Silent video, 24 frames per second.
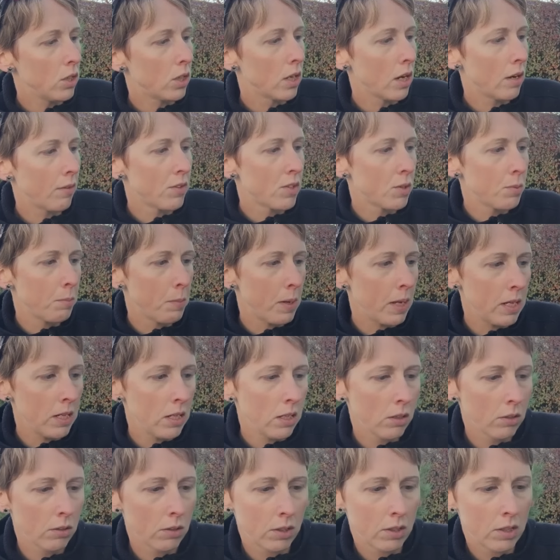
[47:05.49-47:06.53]
You can have as
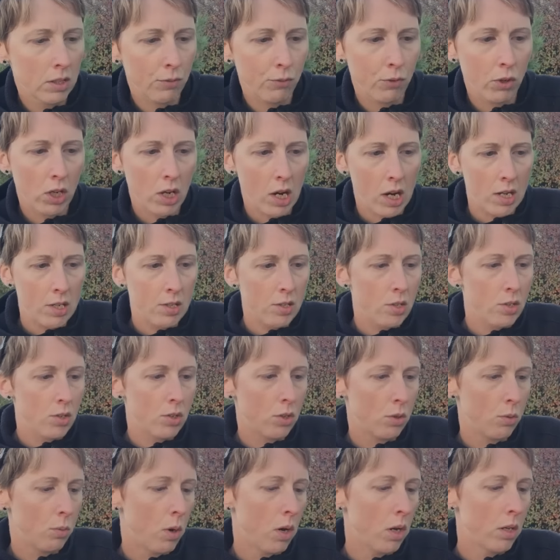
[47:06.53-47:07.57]
many or different kinds
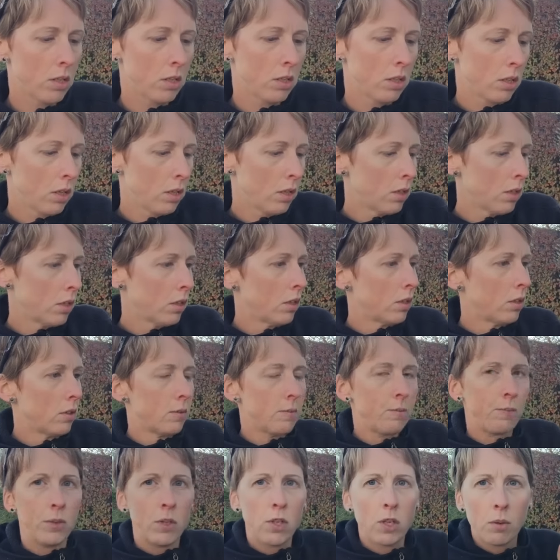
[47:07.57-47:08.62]
as you want.
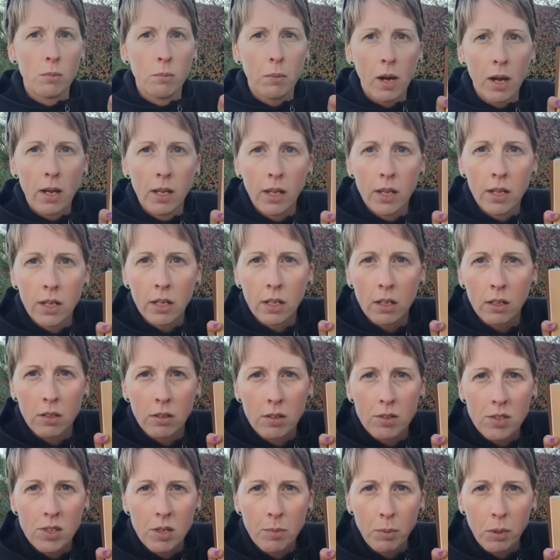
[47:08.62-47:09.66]
You can buy, like,
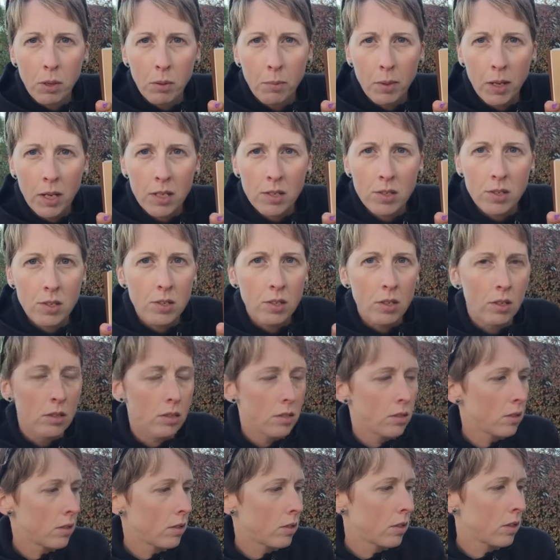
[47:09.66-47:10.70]
zipper bits
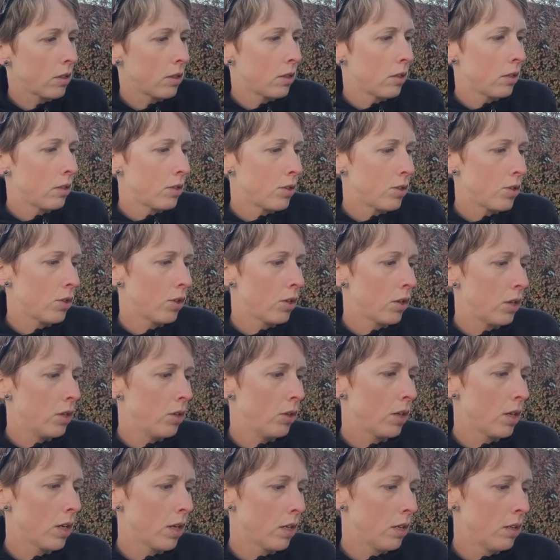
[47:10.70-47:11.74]
so that
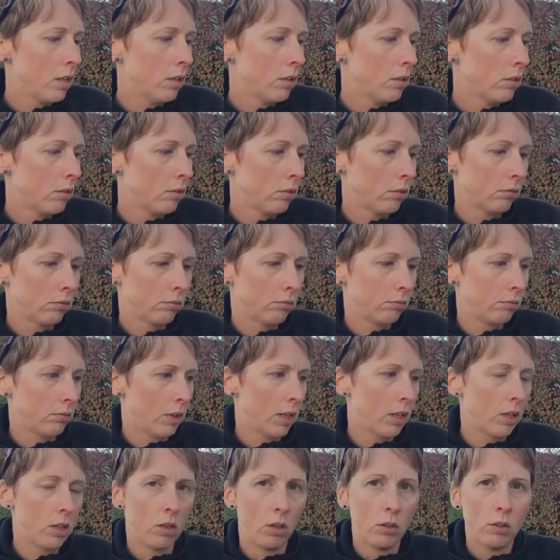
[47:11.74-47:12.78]
you can,
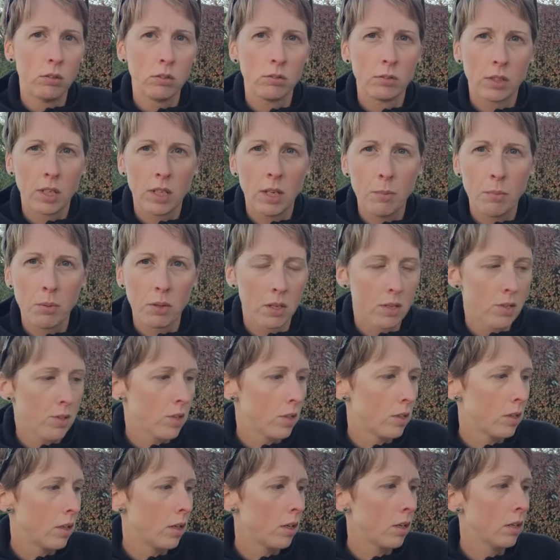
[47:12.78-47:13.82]
I don't know, keep things
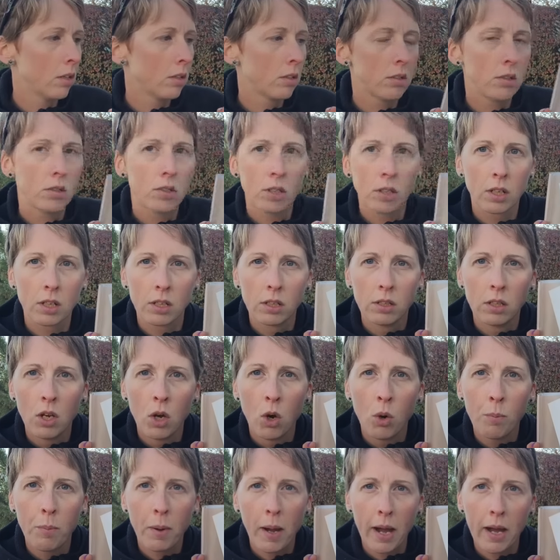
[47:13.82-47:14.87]
in there. There's like a
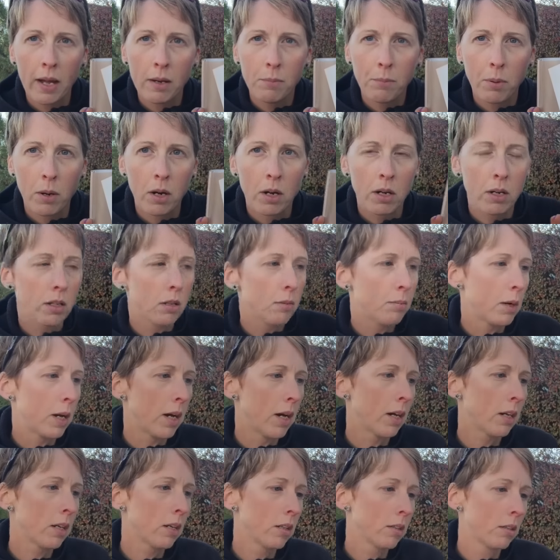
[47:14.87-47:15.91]
notepad part at the
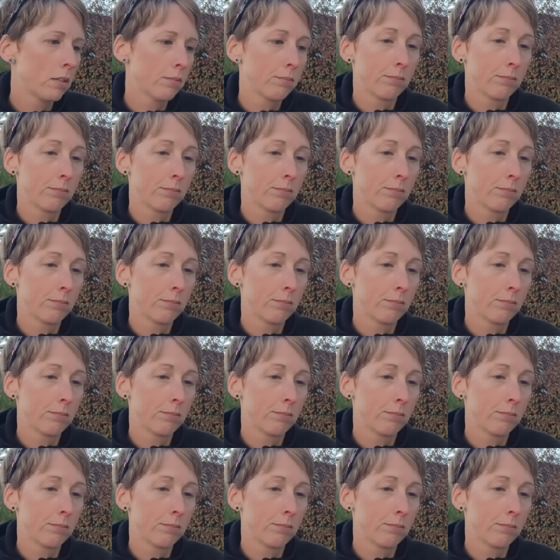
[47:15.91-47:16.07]
back.